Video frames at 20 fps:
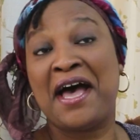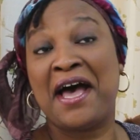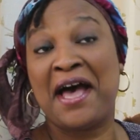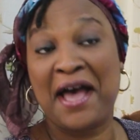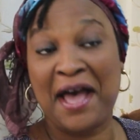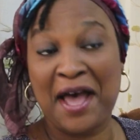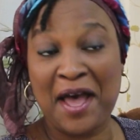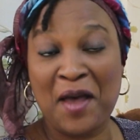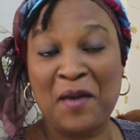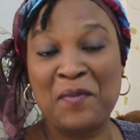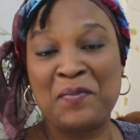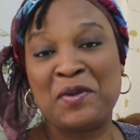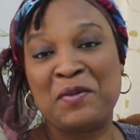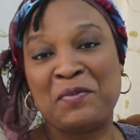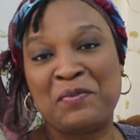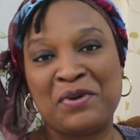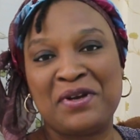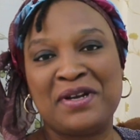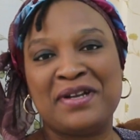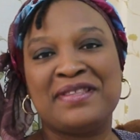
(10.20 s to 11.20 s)
Happy
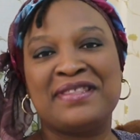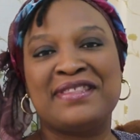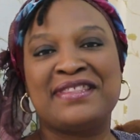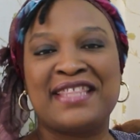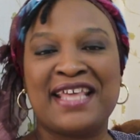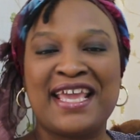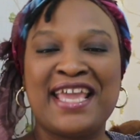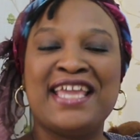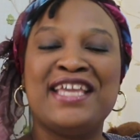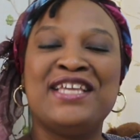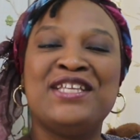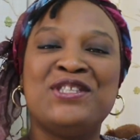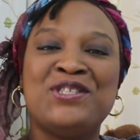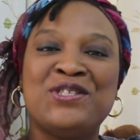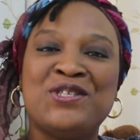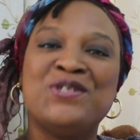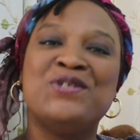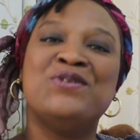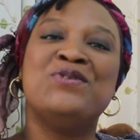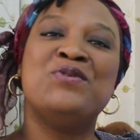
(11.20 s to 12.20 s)
birthday
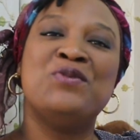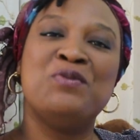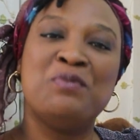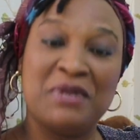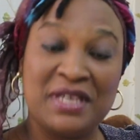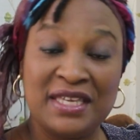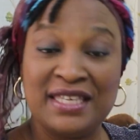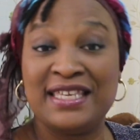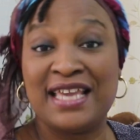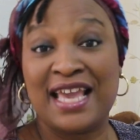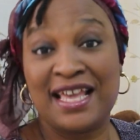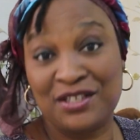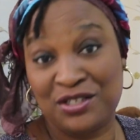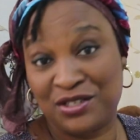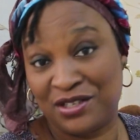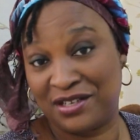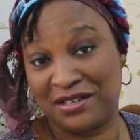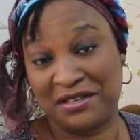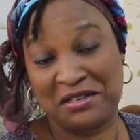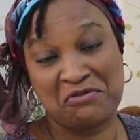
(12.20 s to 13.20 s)
to me. Yes,
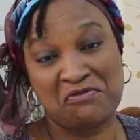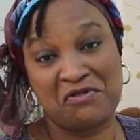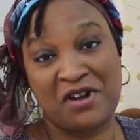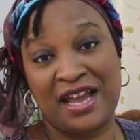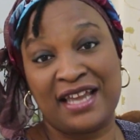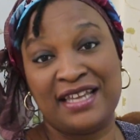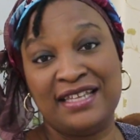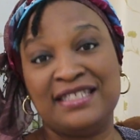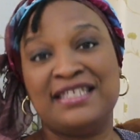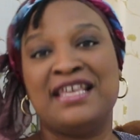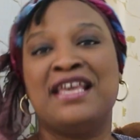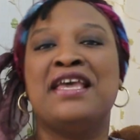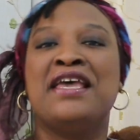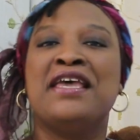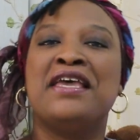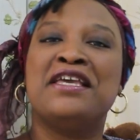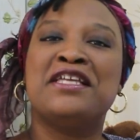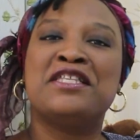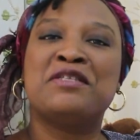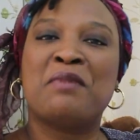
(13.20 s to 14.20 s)
you got it right.
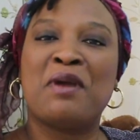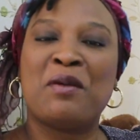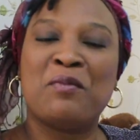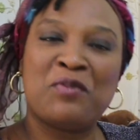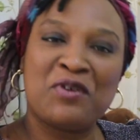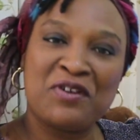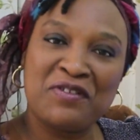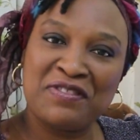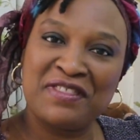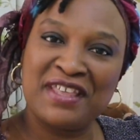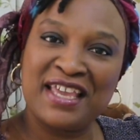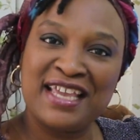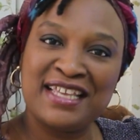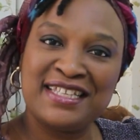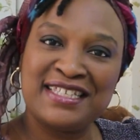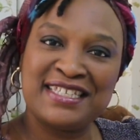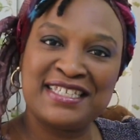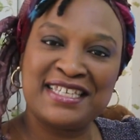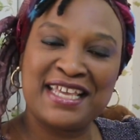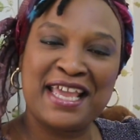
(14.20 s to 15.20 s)
It's my birthday
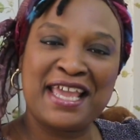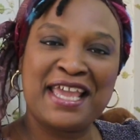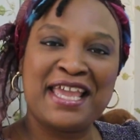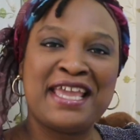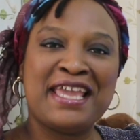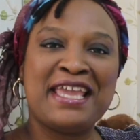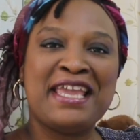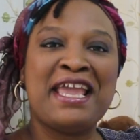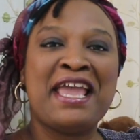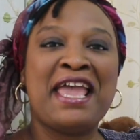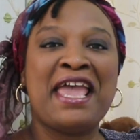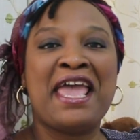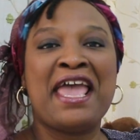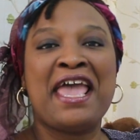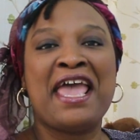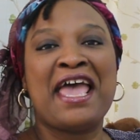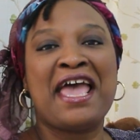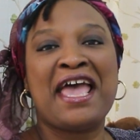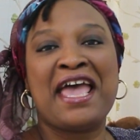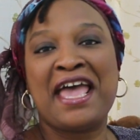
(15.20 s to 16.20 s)
today.
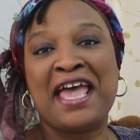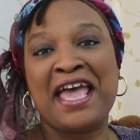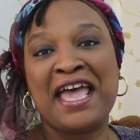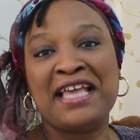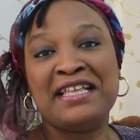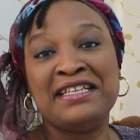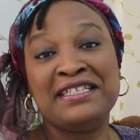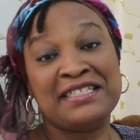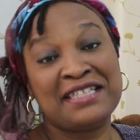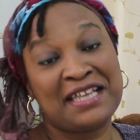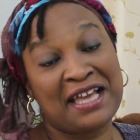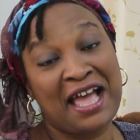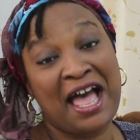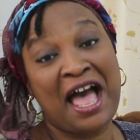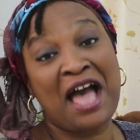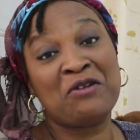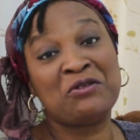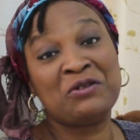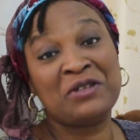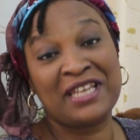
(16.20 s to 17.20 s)
And
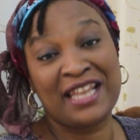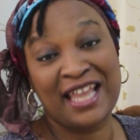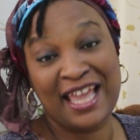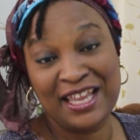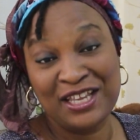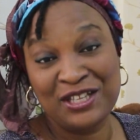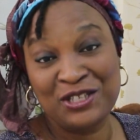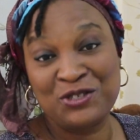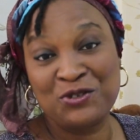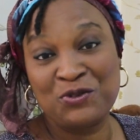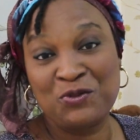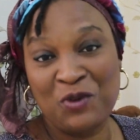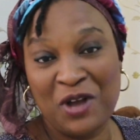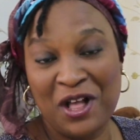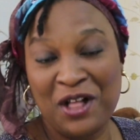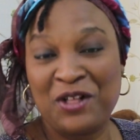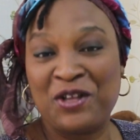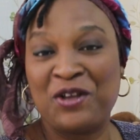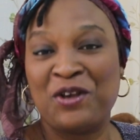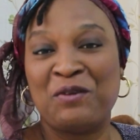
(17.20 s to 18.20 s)
I would like to
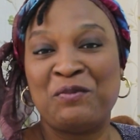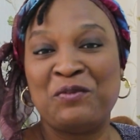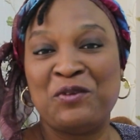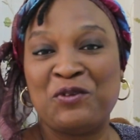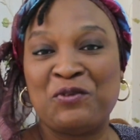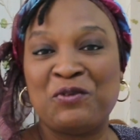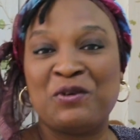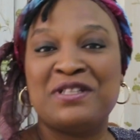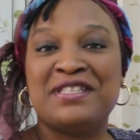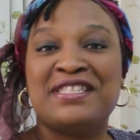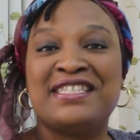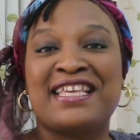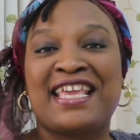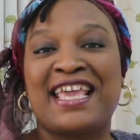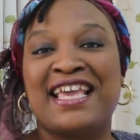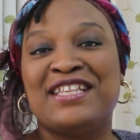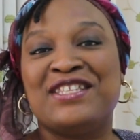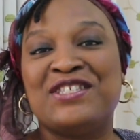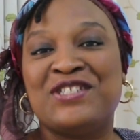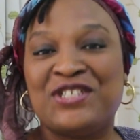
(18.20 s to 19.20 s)
welcome you once
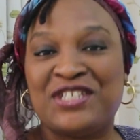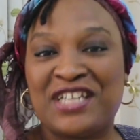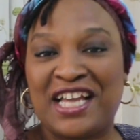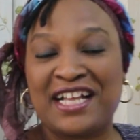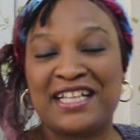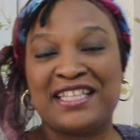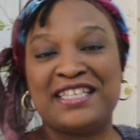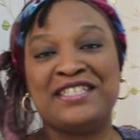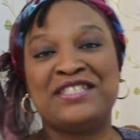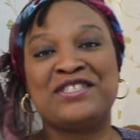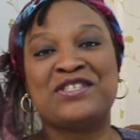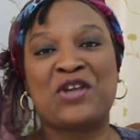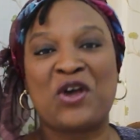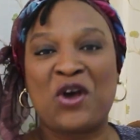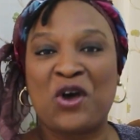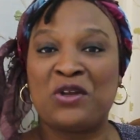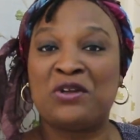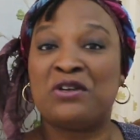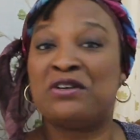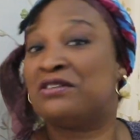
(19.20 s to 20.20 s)
again to Jacqueline's
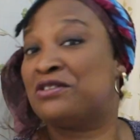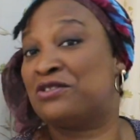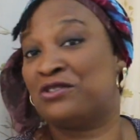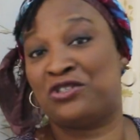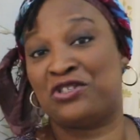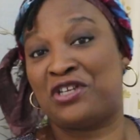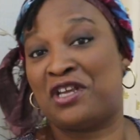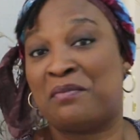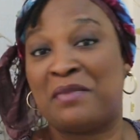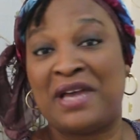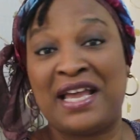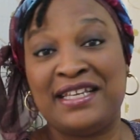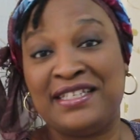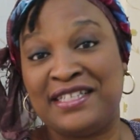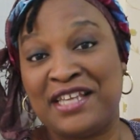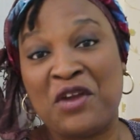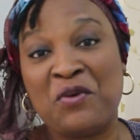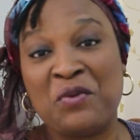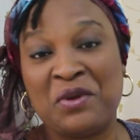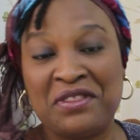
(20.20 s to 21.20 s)
Corner to share my
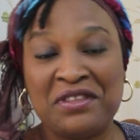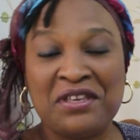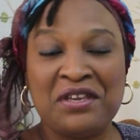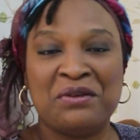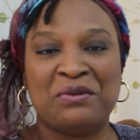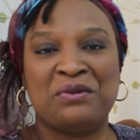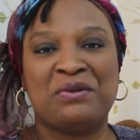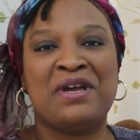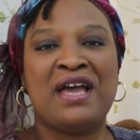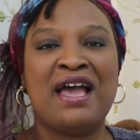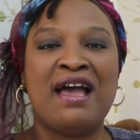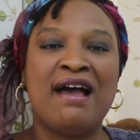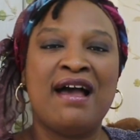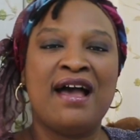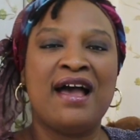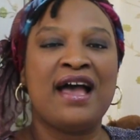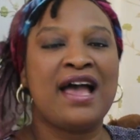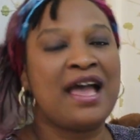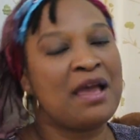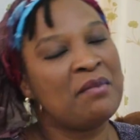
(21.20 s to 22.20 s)
day with you.
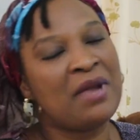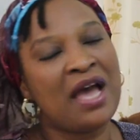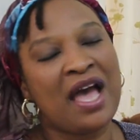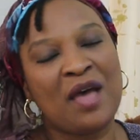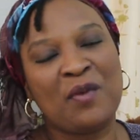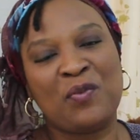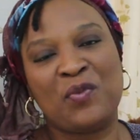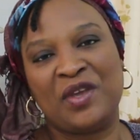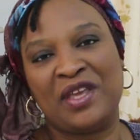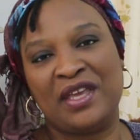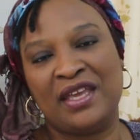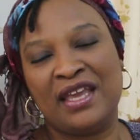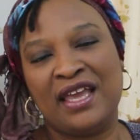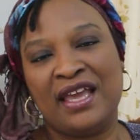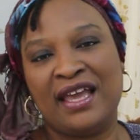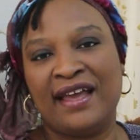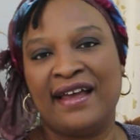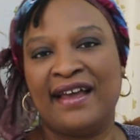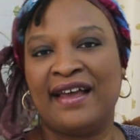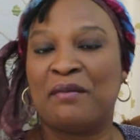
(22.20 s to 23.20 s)
I'm happy.
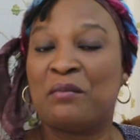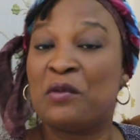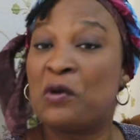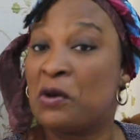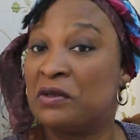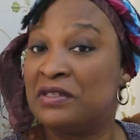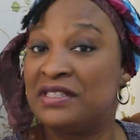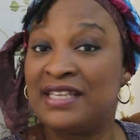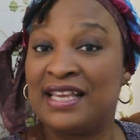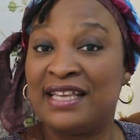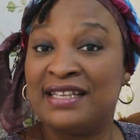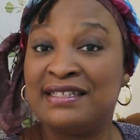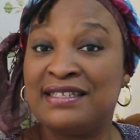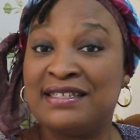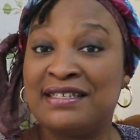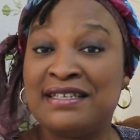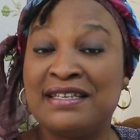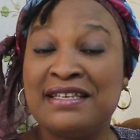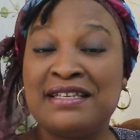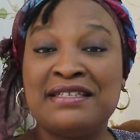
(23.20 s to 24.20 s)
I'm
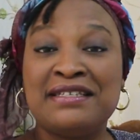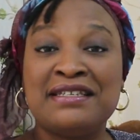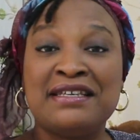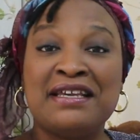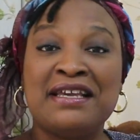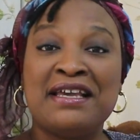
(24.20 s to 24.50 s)
contented.